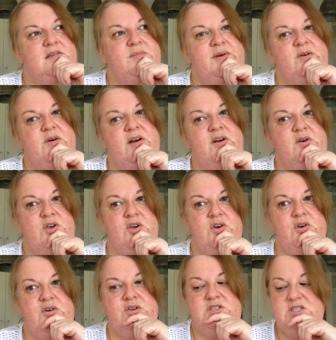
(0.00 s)
It'll be quite
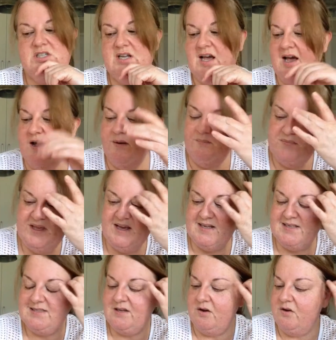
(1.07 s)
cute. Yeah,
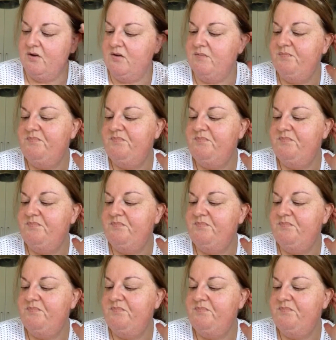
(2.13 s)
so